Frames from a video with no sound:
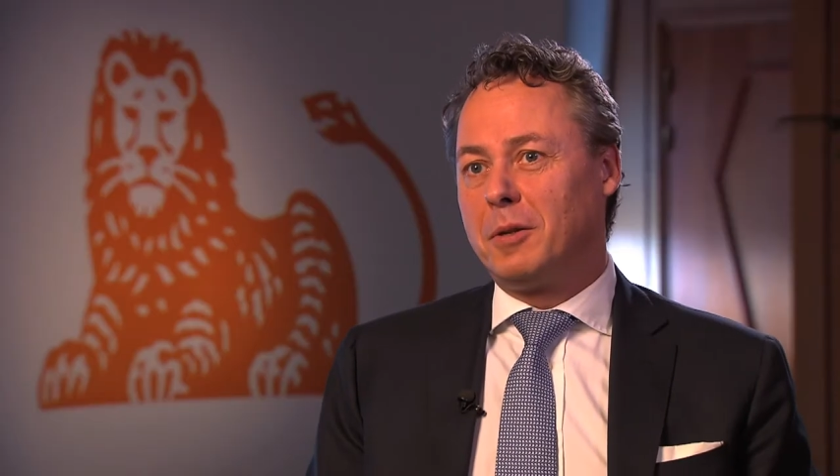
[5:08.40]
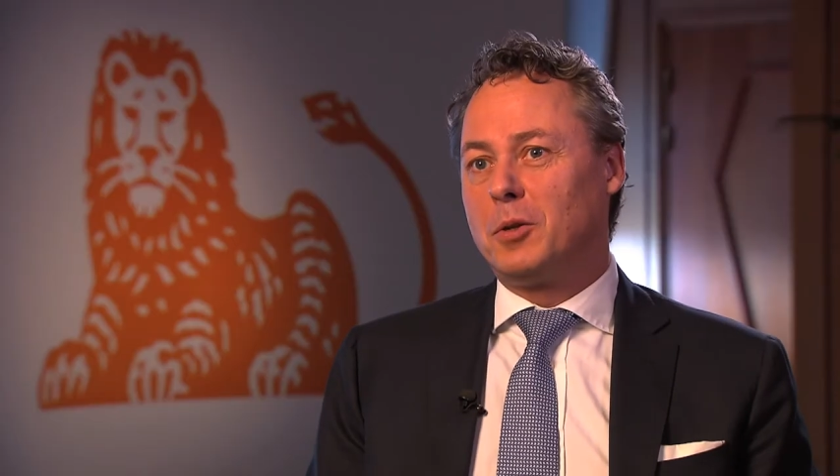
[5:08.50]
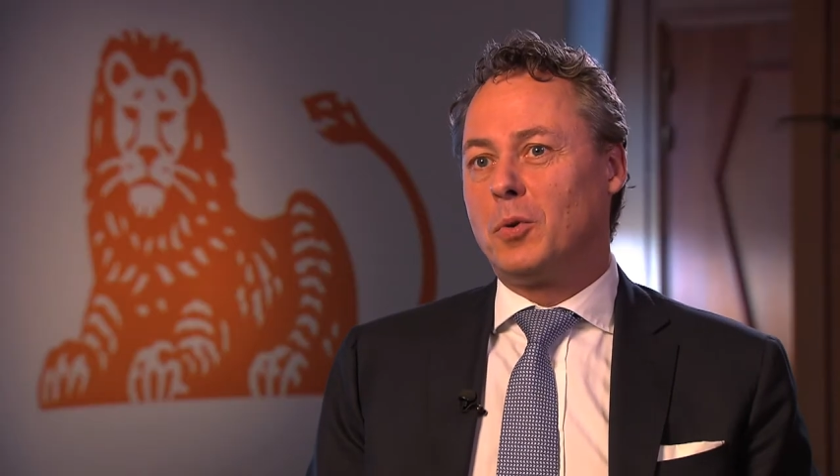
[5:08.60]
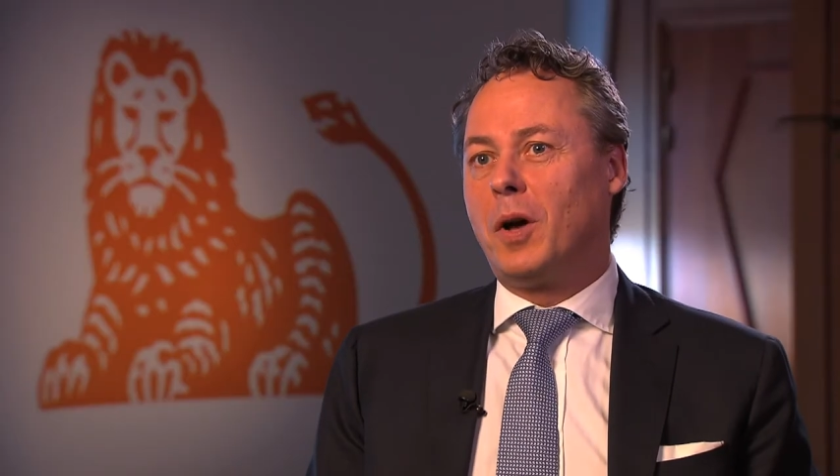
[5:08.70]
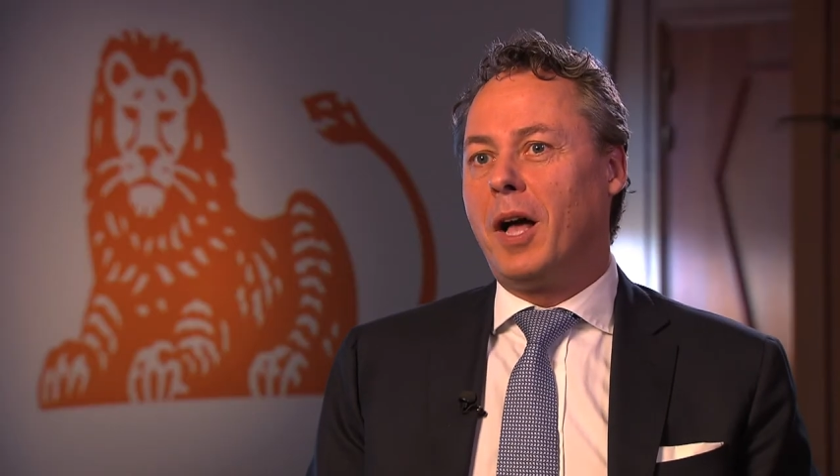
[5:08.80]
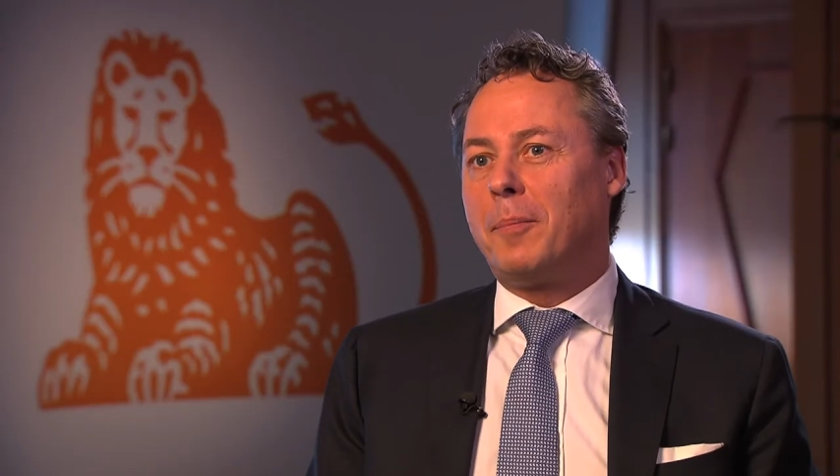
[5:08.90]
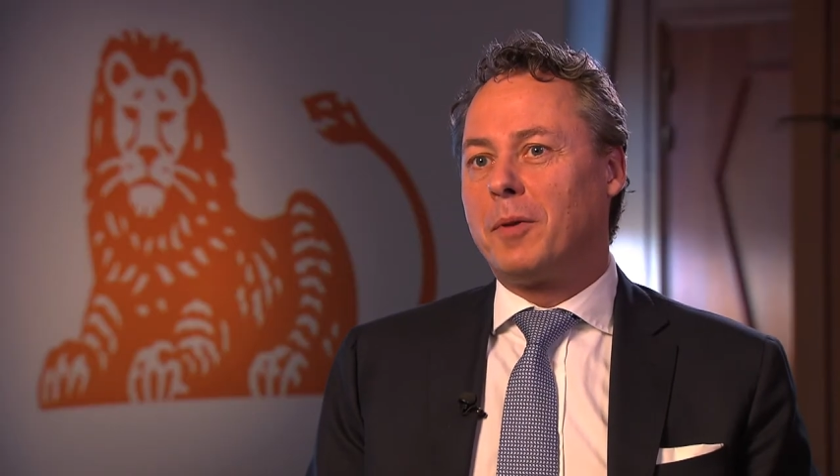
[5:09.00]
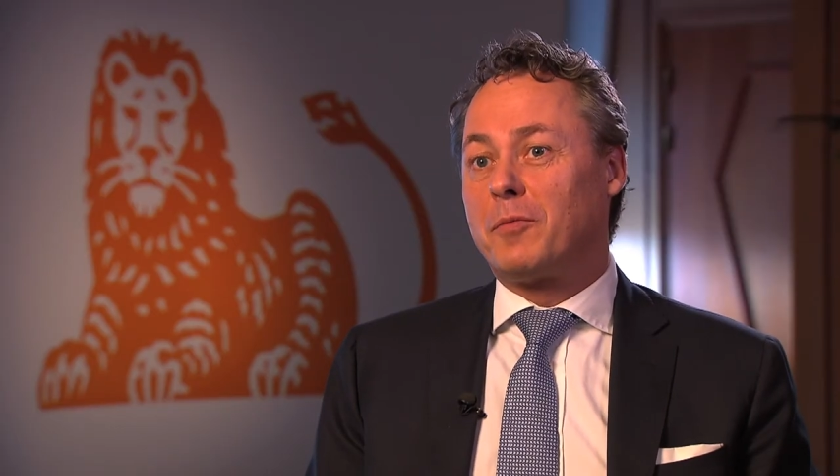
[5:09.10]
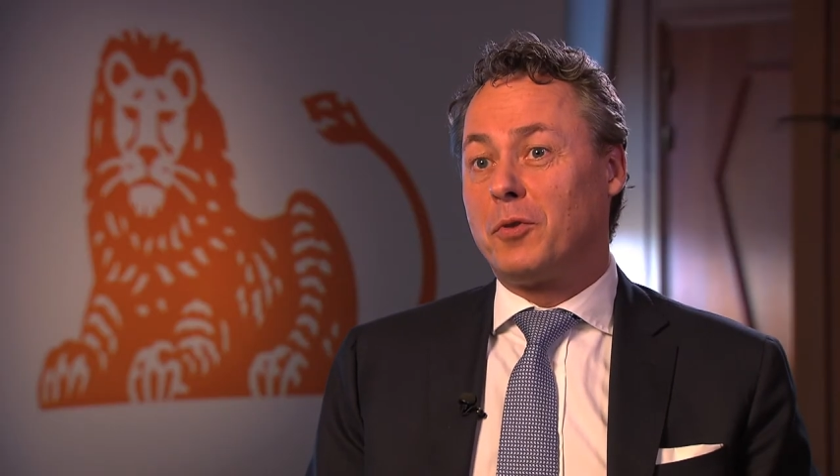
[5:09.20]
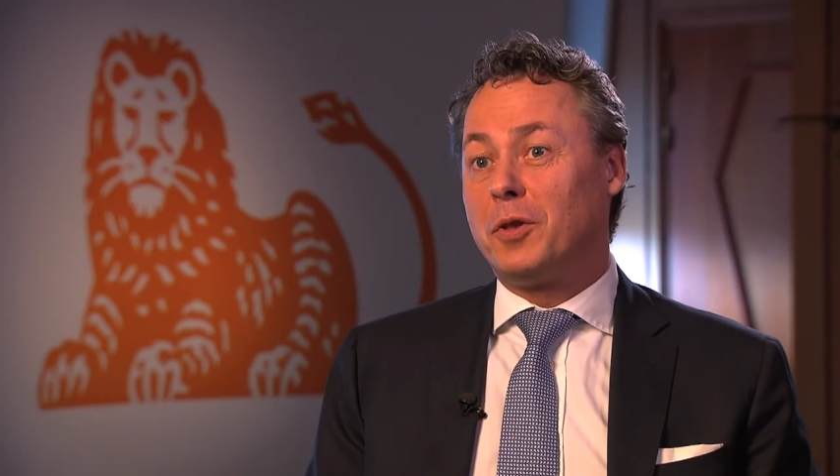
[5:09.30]
to help
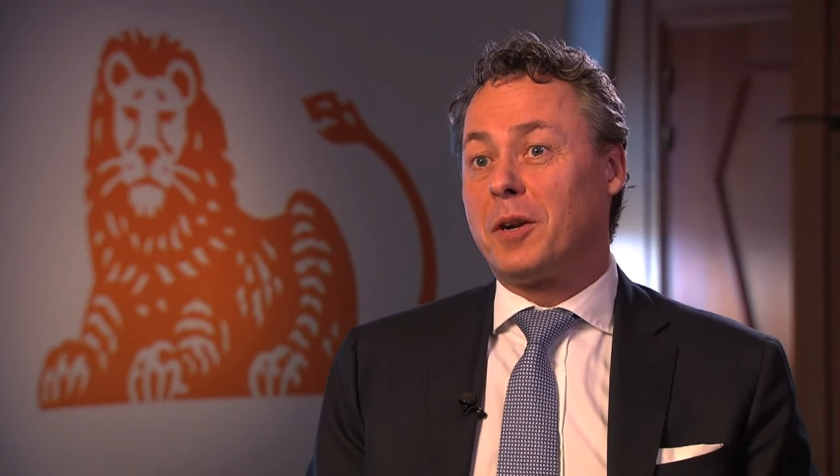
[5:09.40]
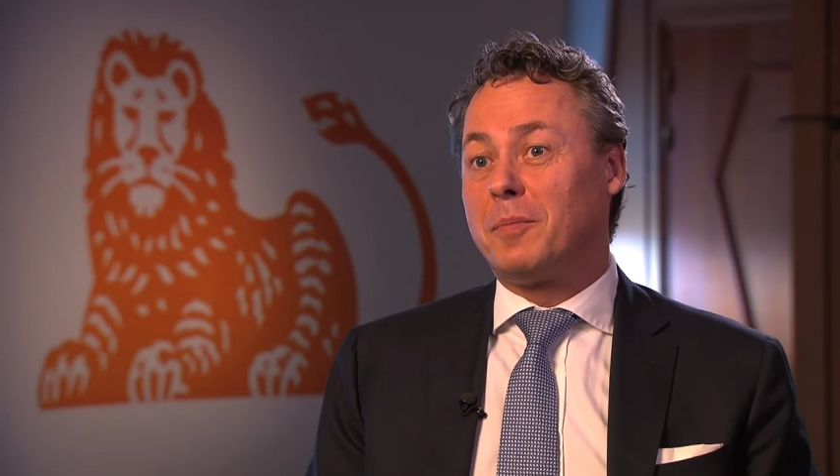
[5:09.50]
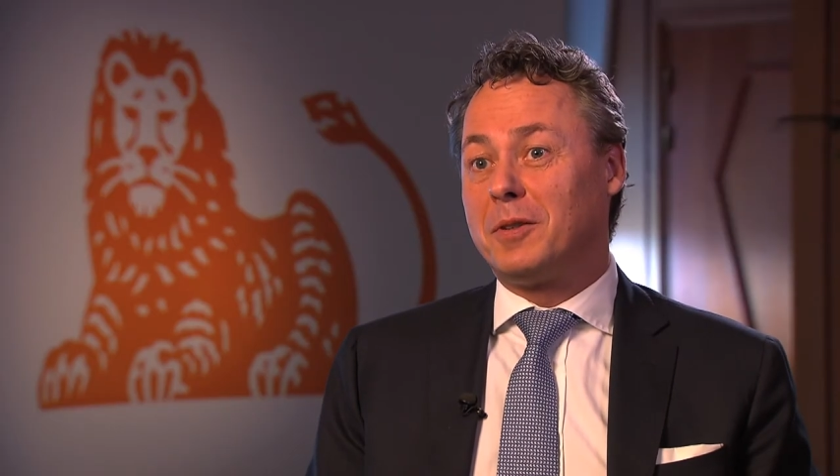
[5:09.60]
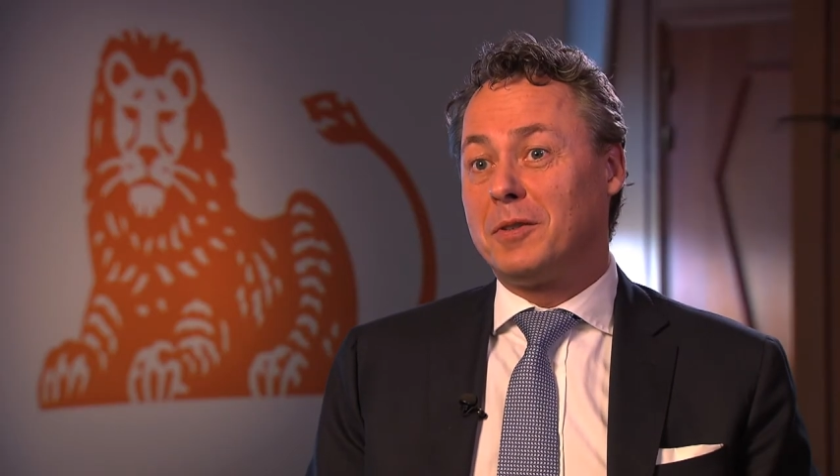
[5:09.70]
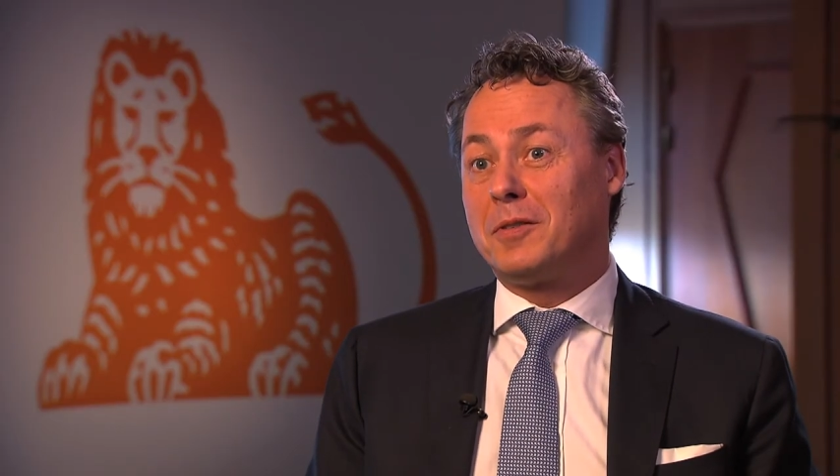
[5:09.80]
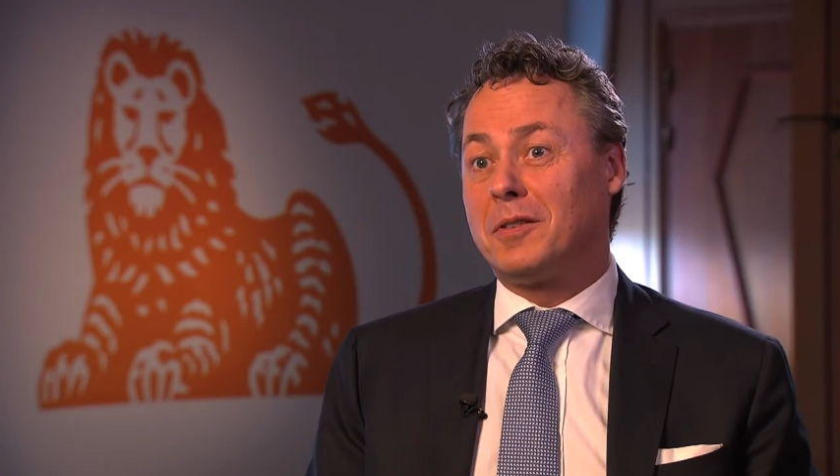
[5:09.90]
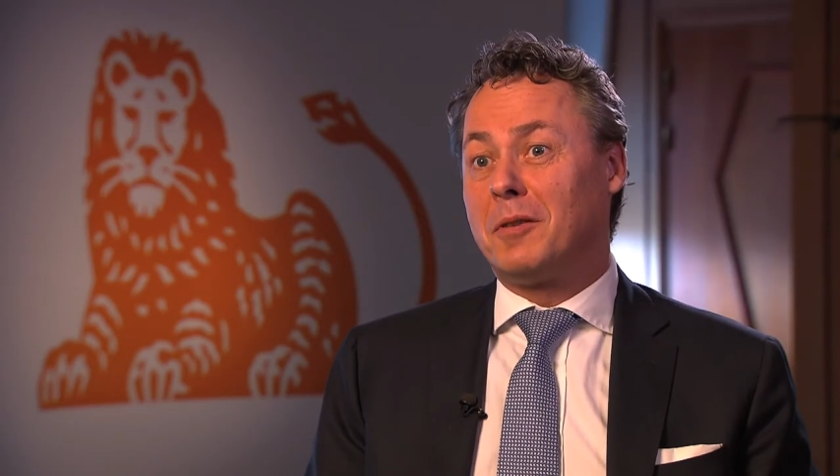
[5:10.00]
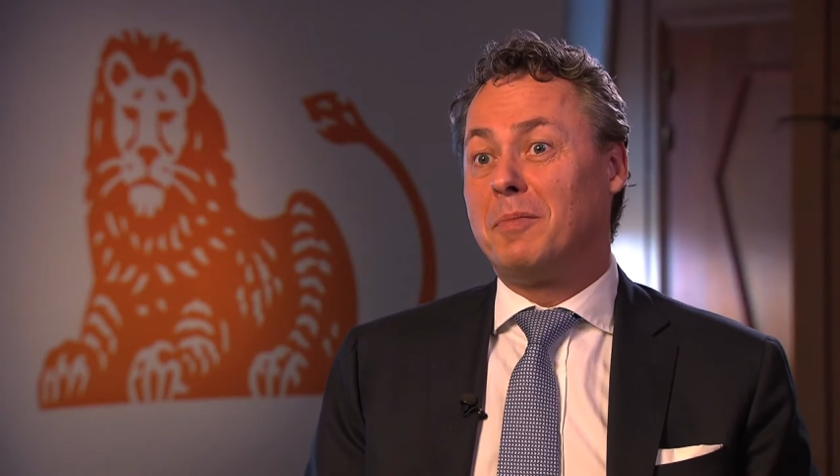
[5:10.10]
them run their businesses and